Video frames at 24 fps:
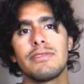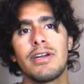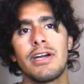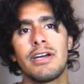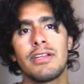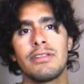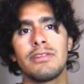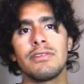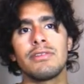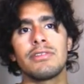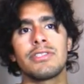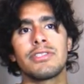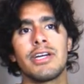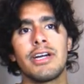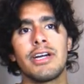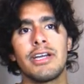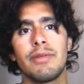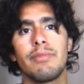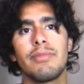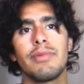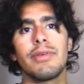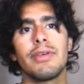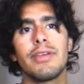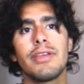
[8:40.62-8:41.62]
at all
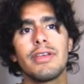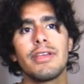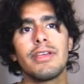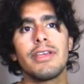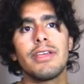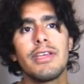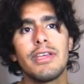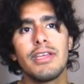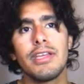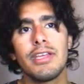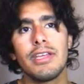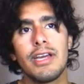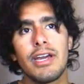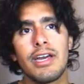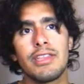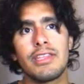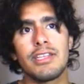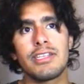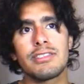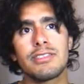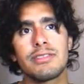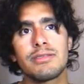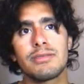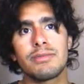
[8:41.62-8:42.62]
time. And
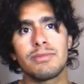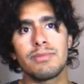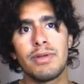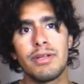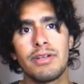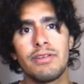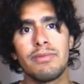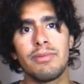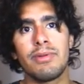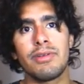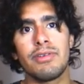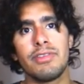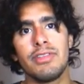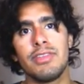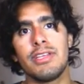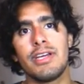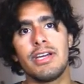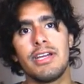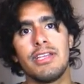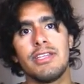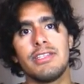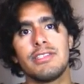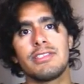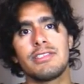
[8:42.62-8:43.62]
that's very, very
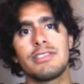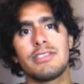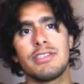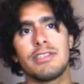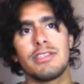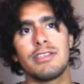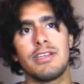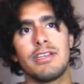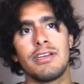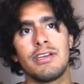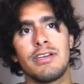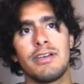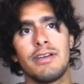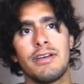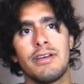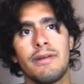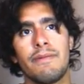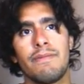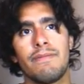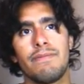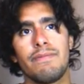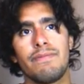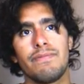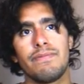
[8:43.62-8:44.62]
nice
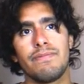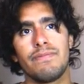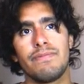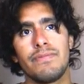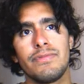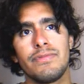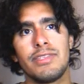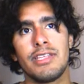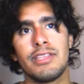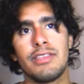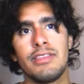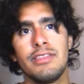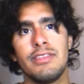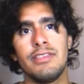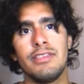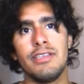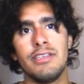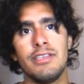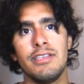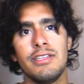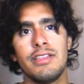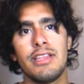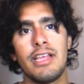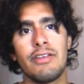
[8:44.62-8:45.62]
that
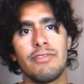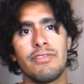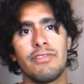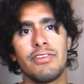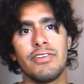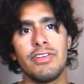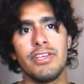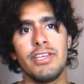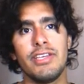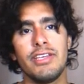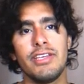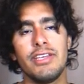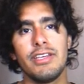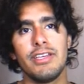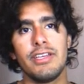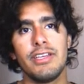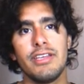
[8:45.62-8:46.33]
the library